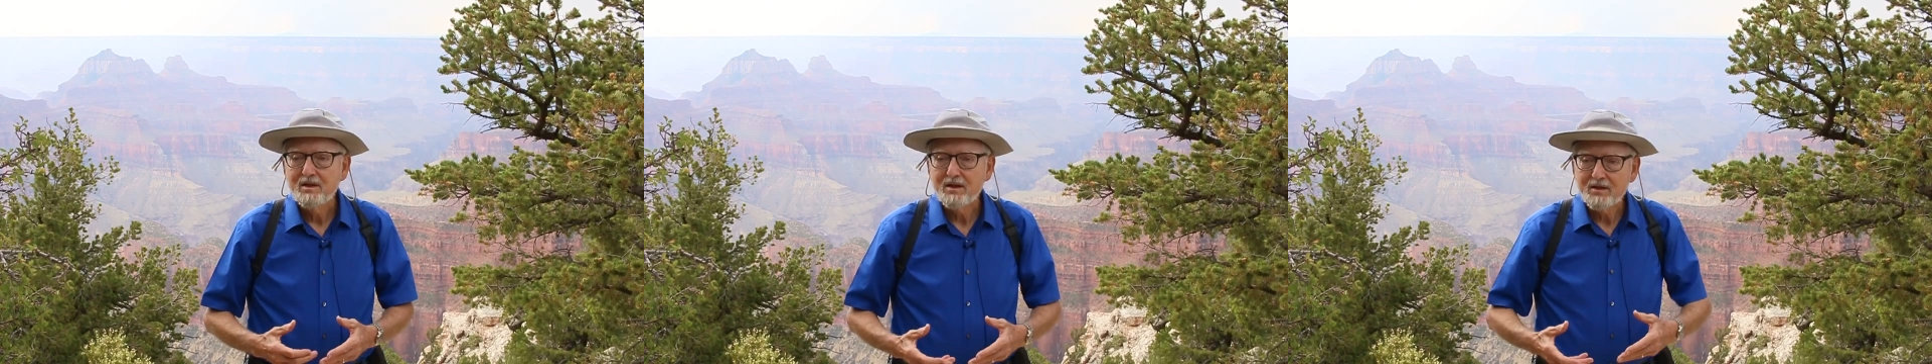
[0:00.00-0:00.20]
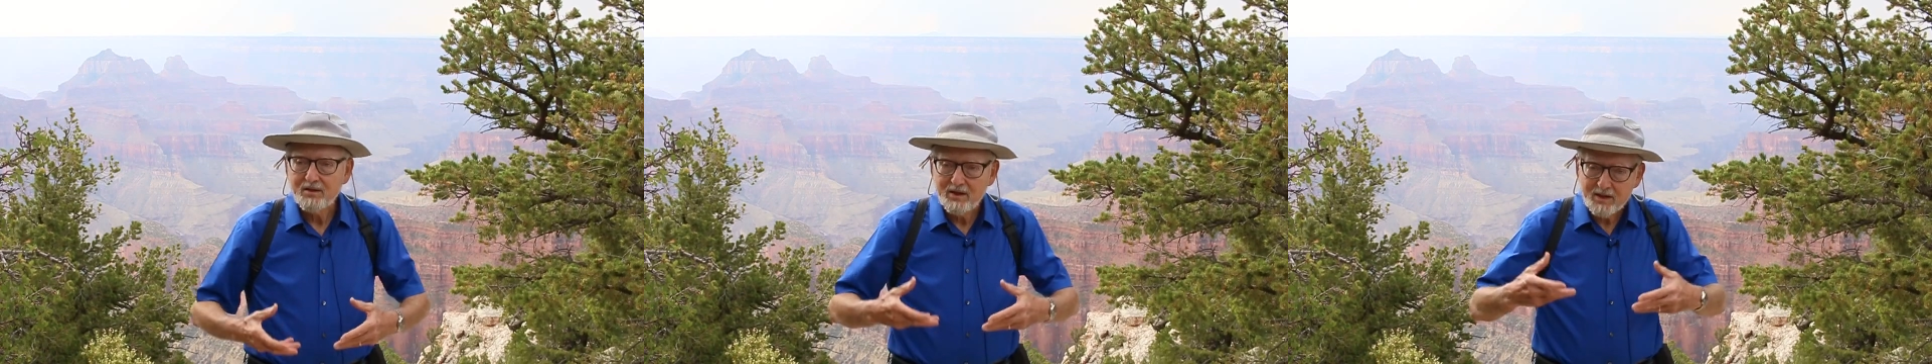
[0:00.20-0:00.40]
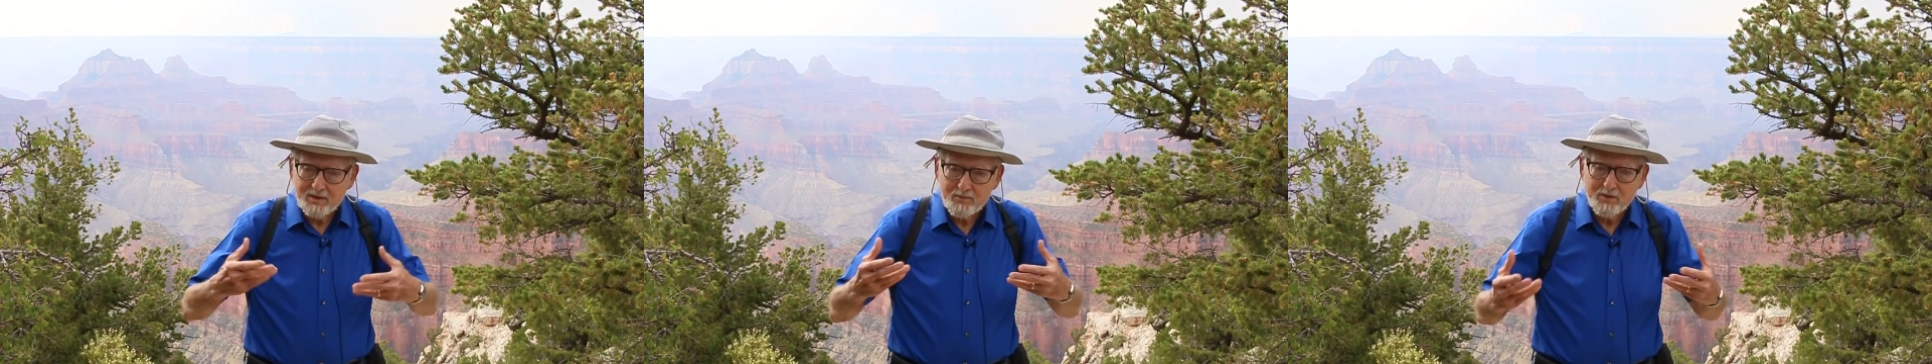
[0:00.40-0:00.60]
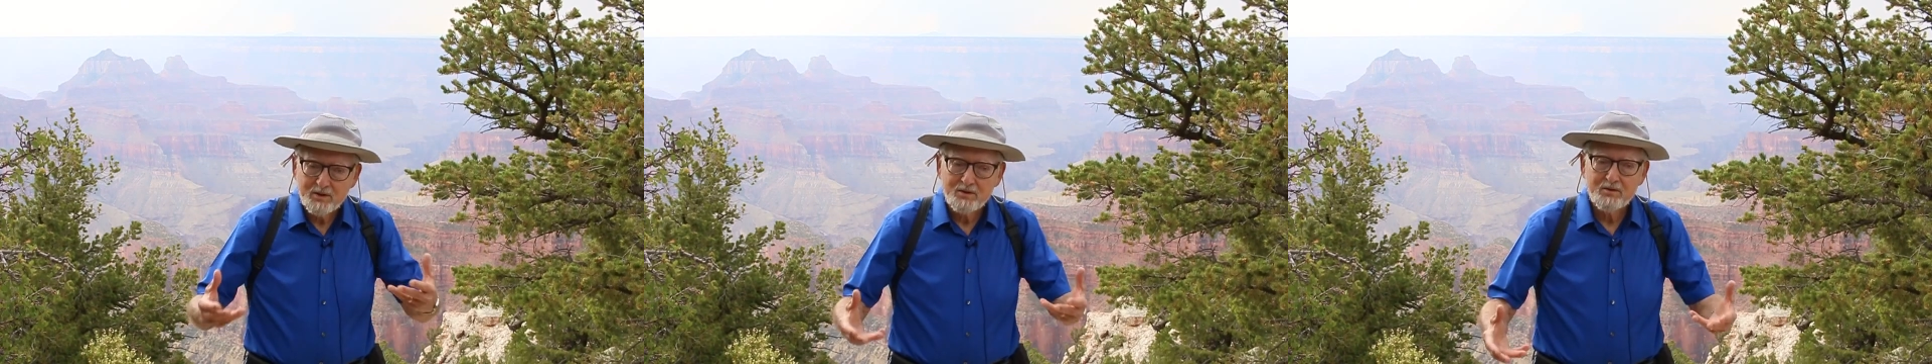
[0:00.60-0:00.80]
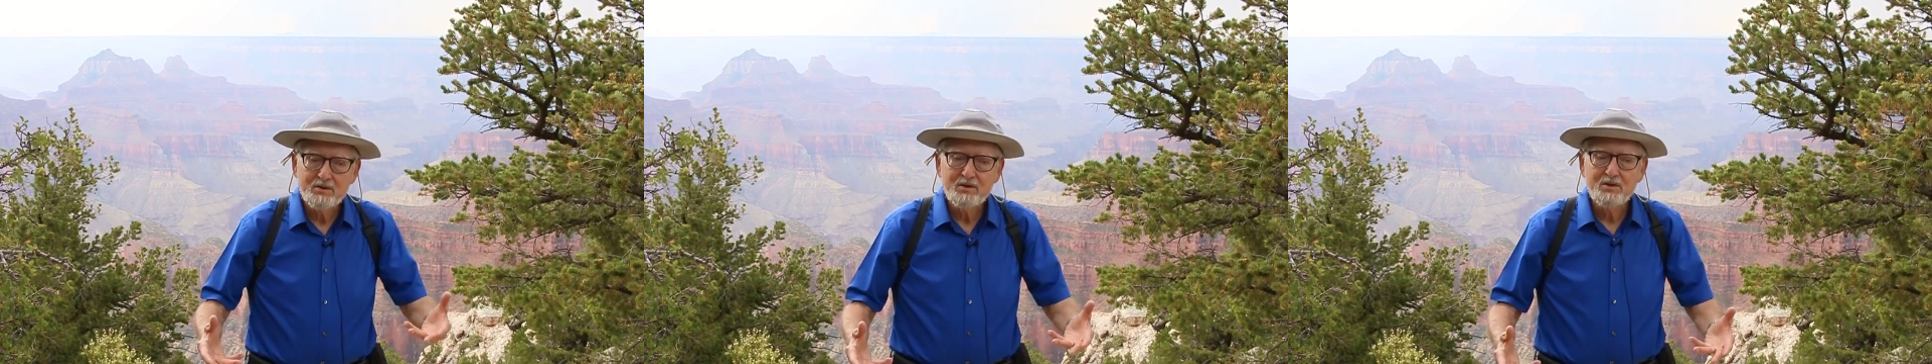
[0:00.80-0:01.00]
and then
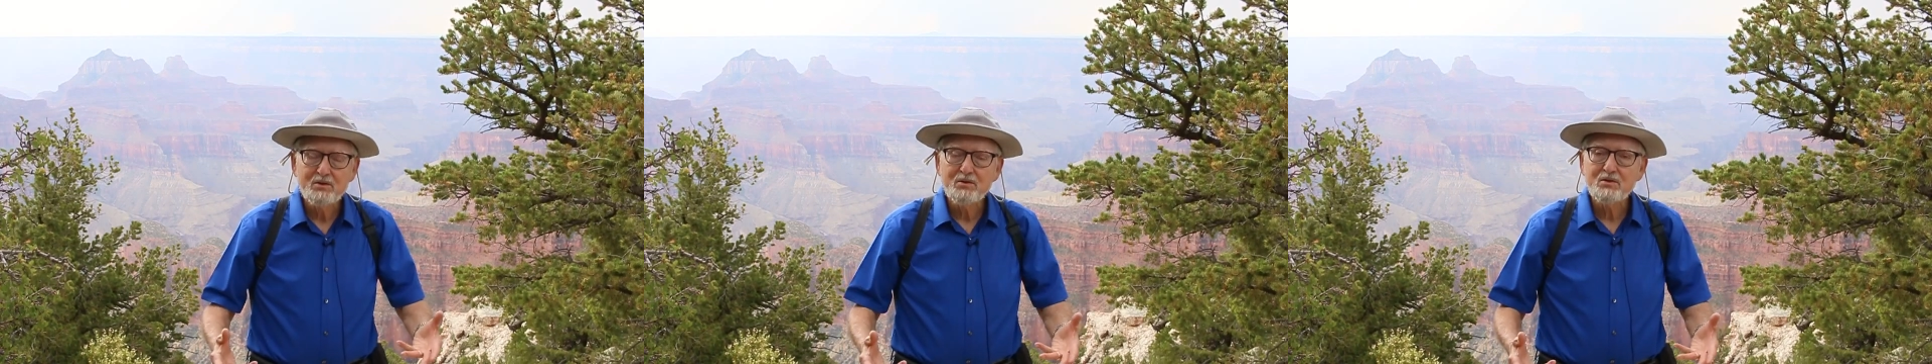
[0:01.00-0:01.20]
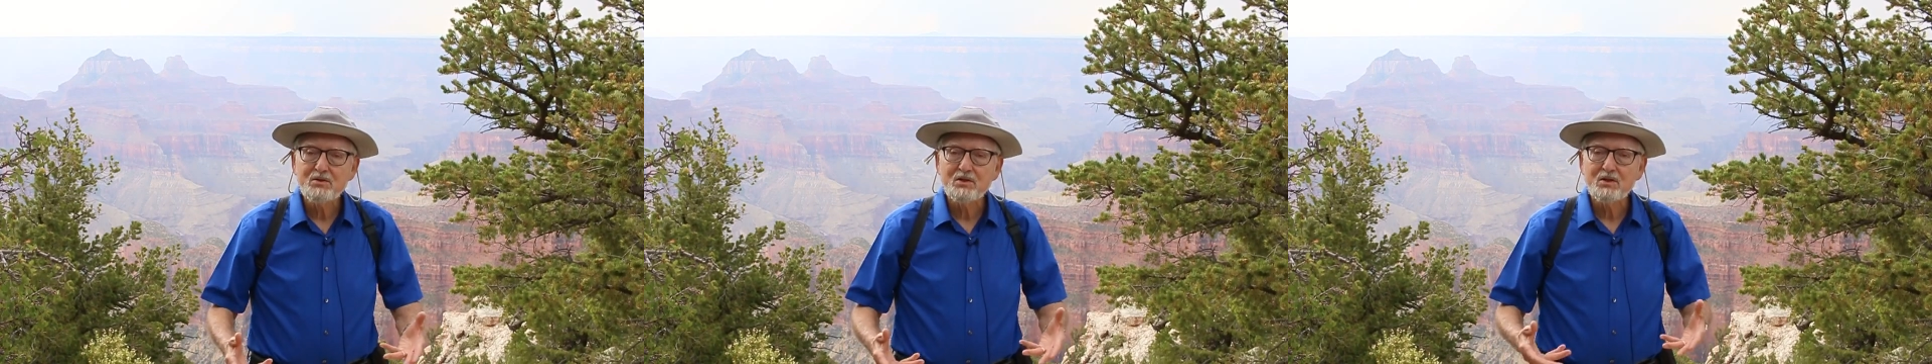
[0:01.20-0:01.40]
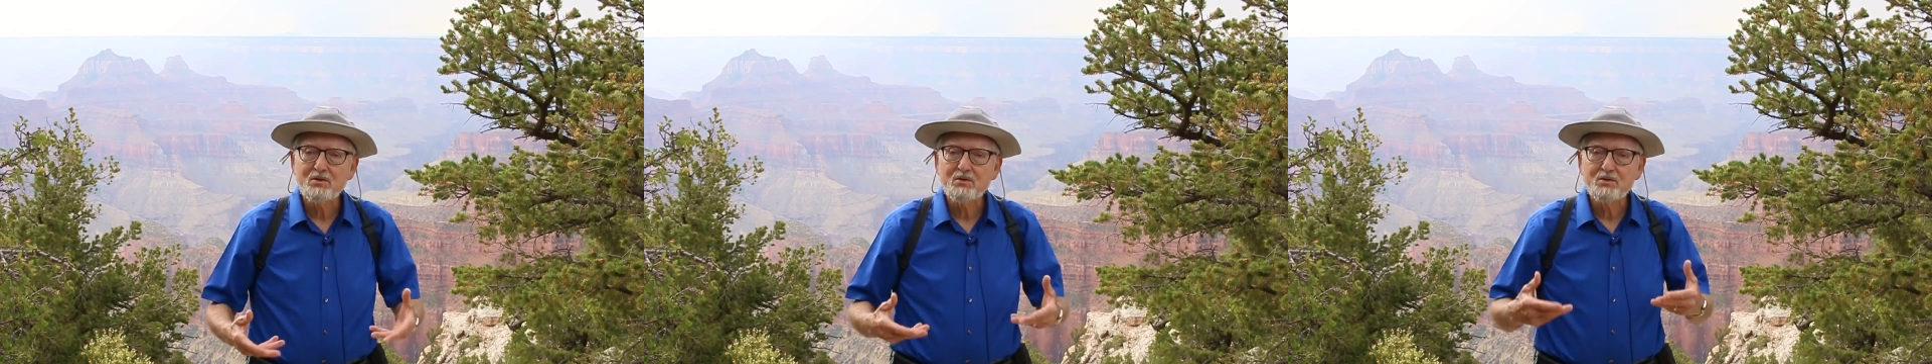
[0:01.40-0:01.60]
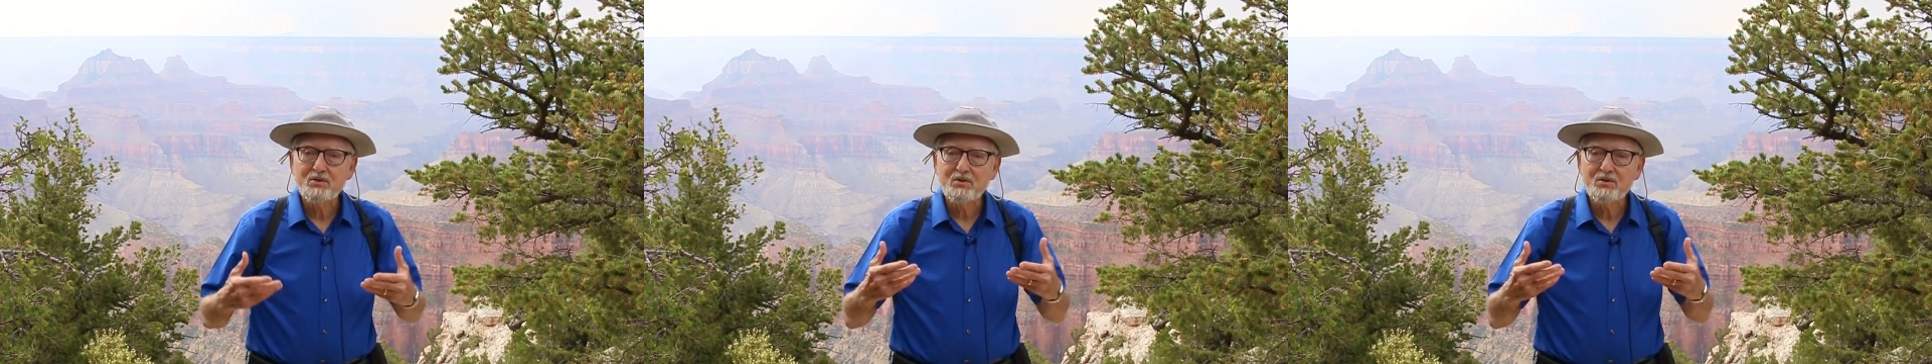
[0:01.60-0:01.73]
we use those